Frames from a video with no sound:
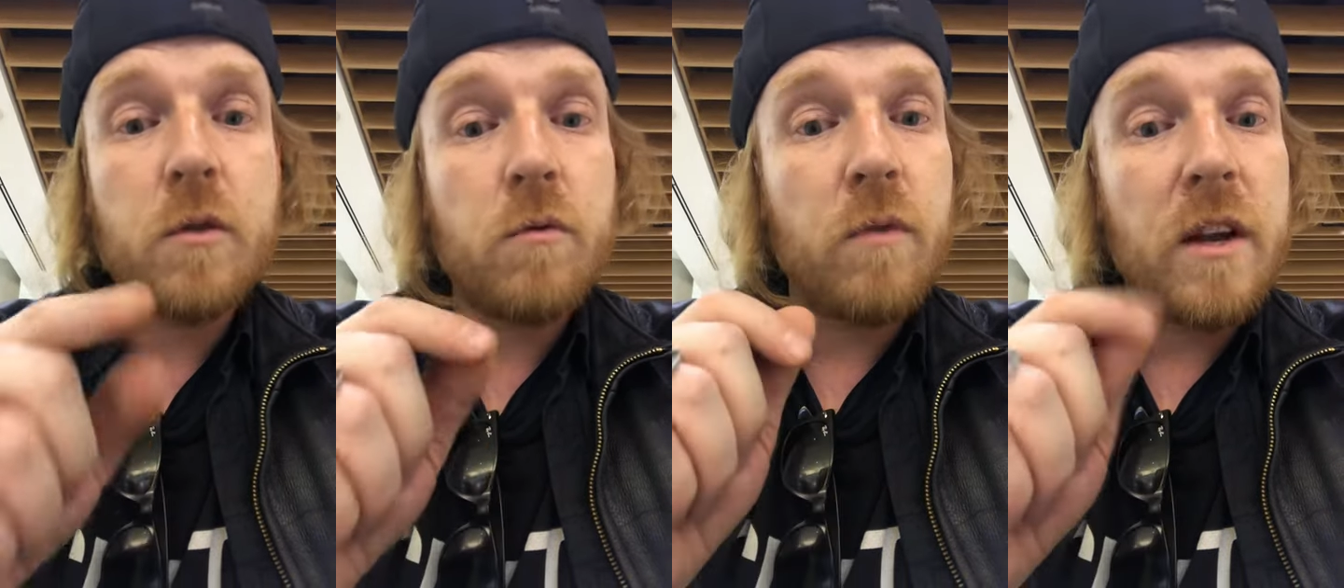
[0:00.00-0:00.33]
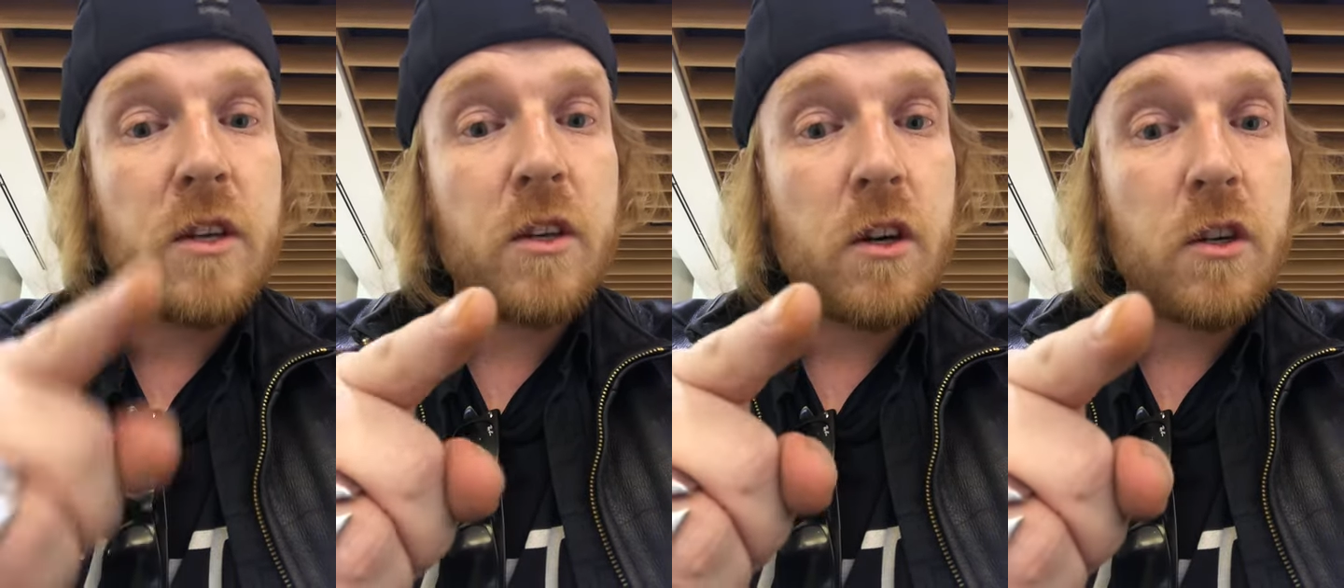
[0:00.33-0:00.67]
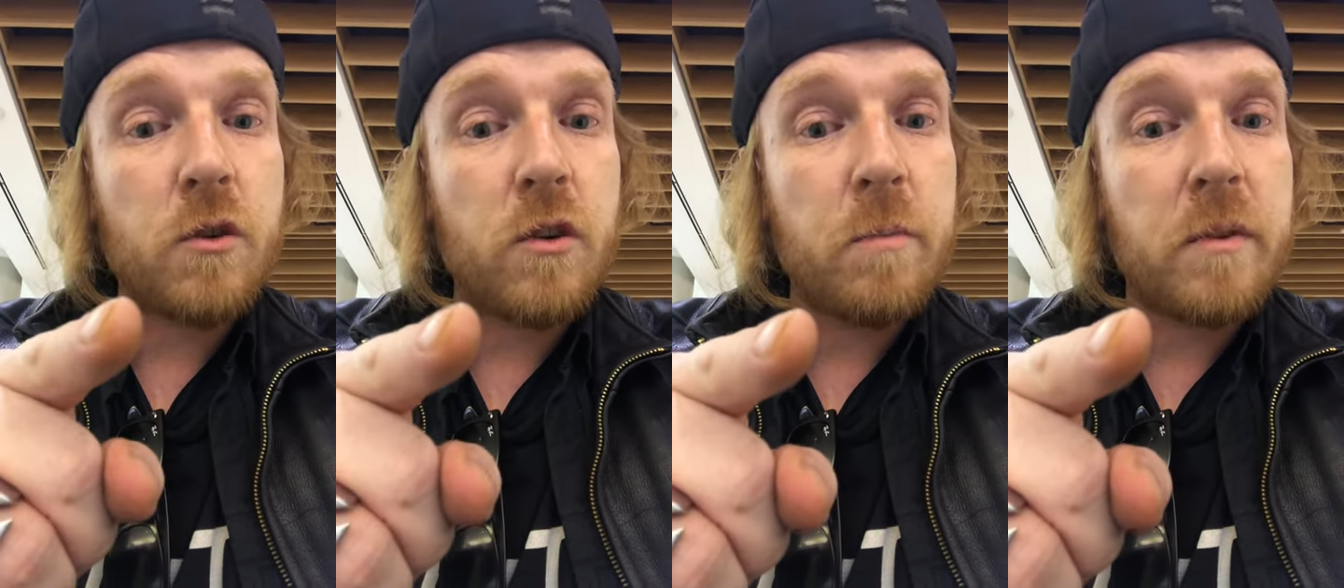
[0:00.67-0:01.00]
reaching your
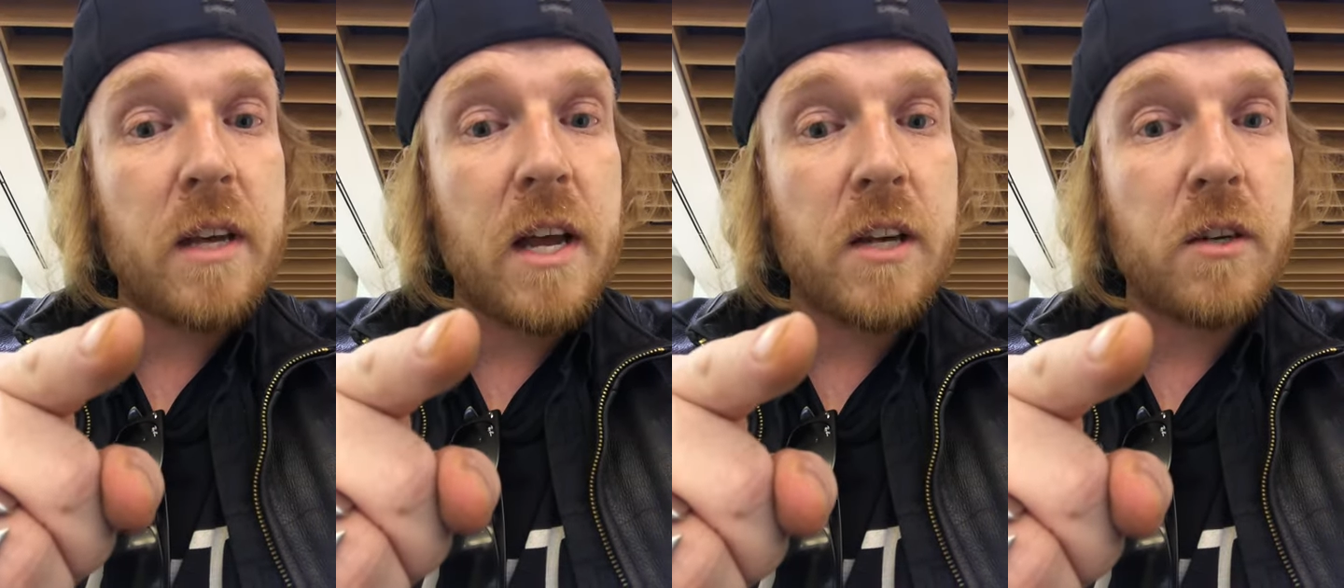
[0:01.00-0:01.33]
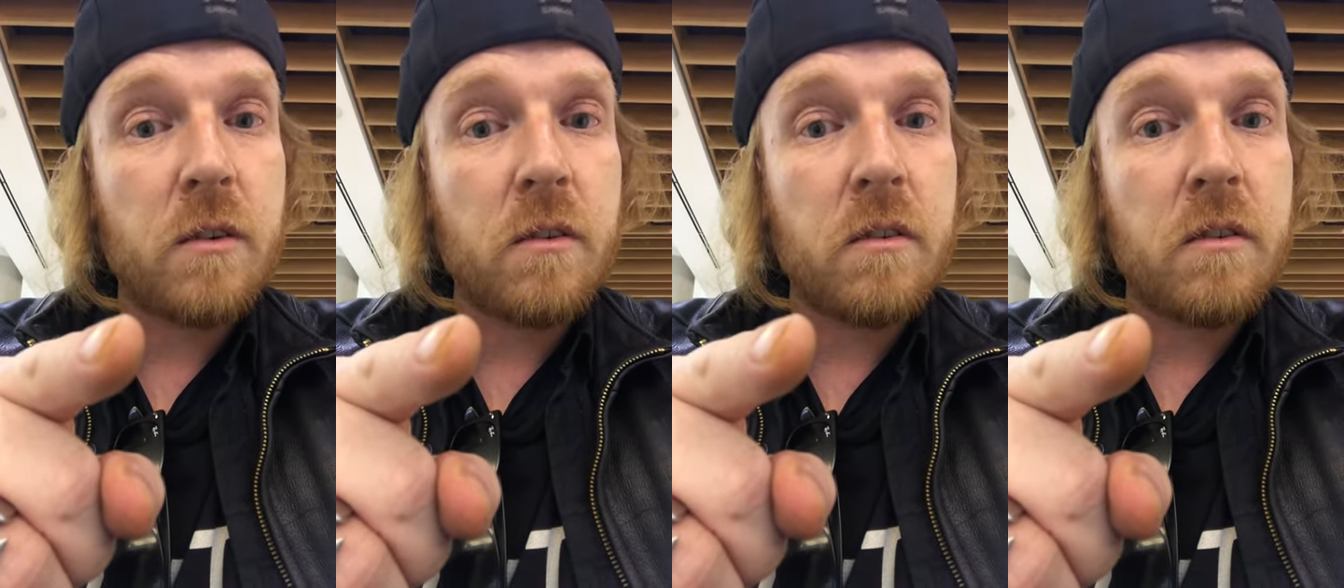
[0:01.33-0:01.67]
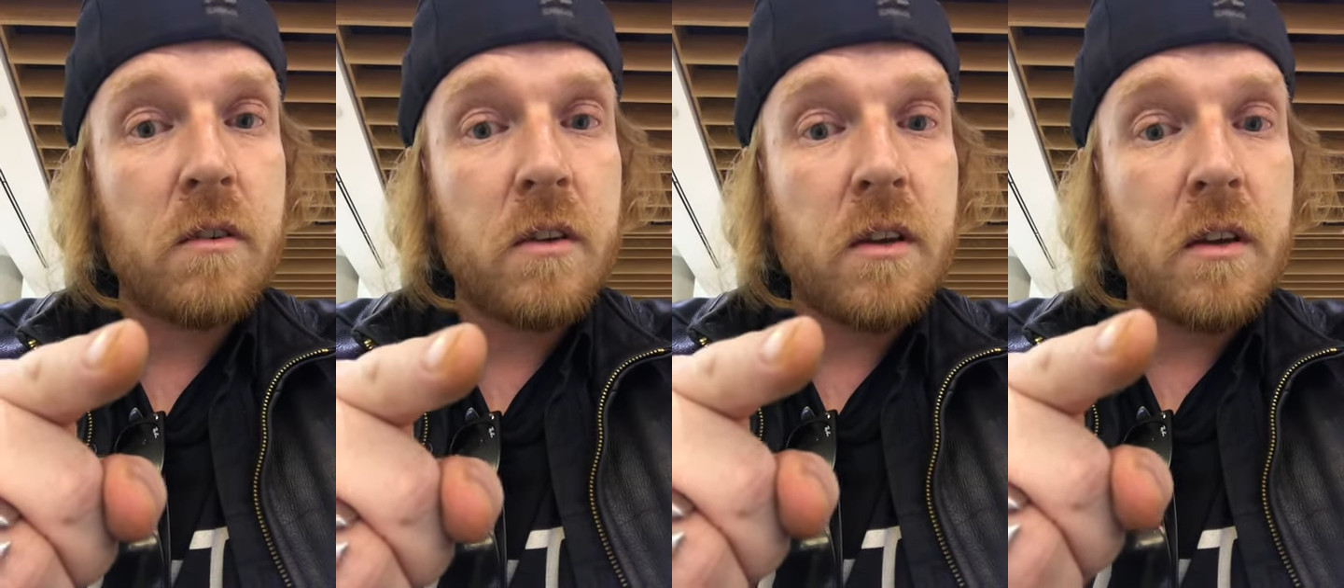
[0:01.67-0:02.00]
true potential
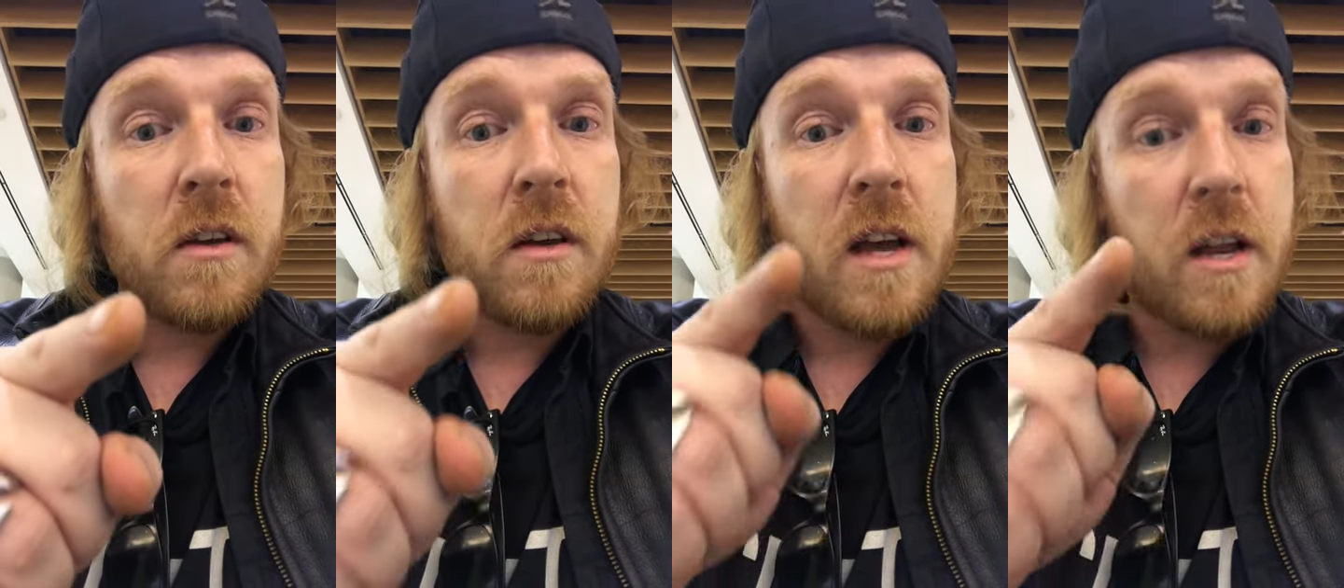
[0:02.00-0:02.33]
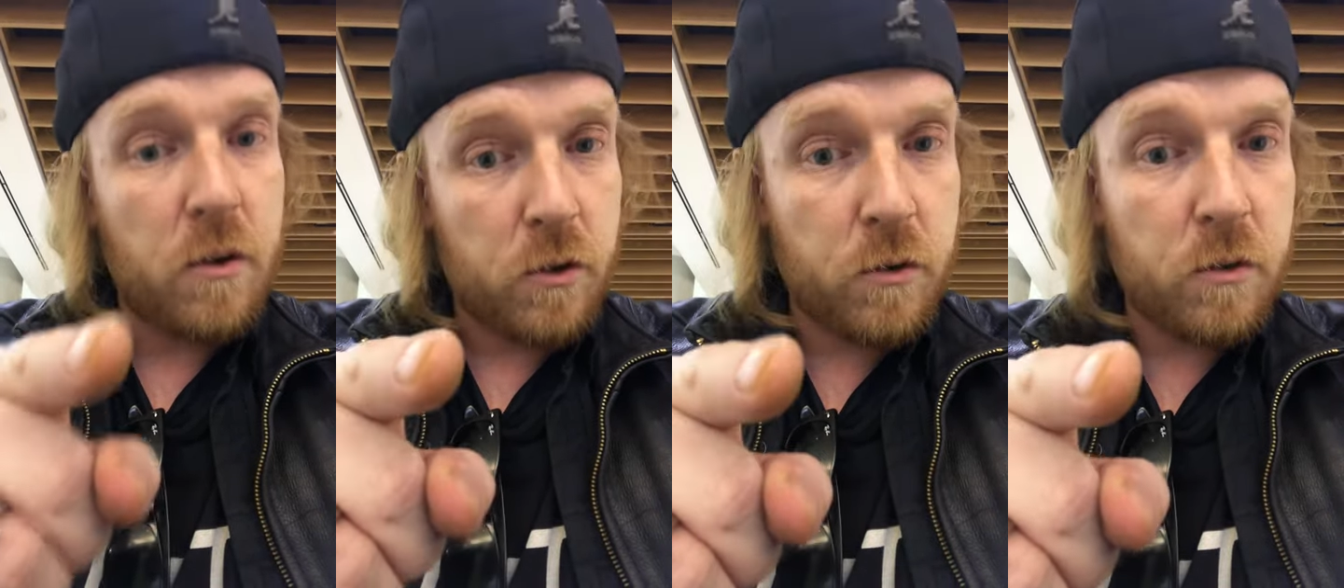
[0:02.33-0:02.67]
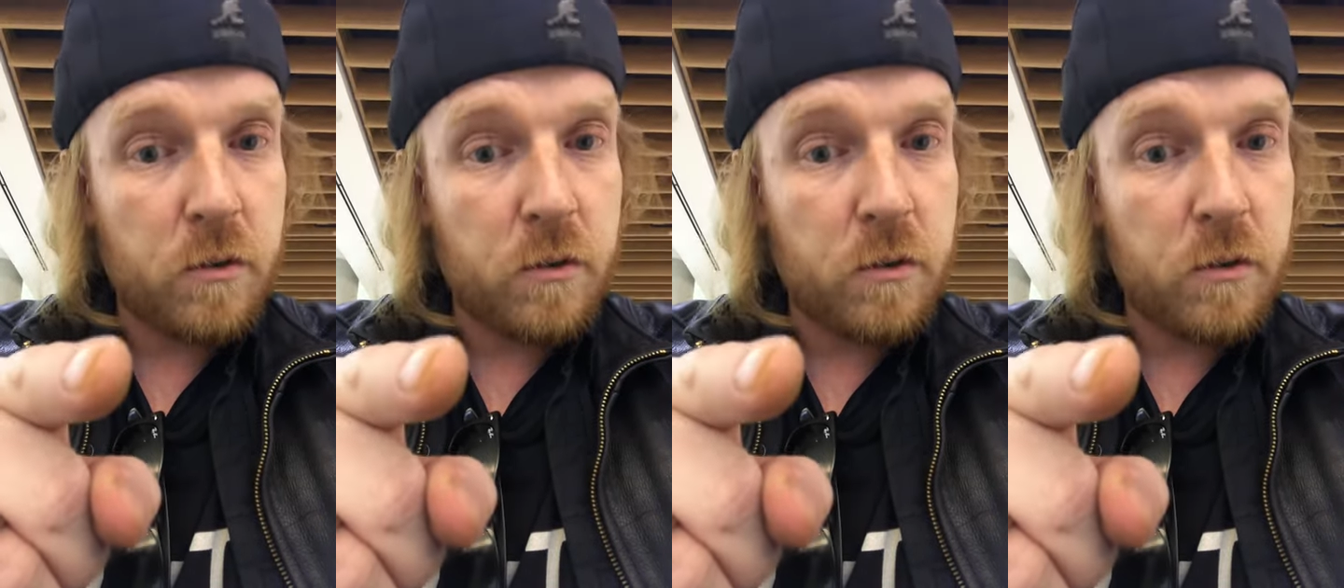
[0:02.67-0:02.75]
and your true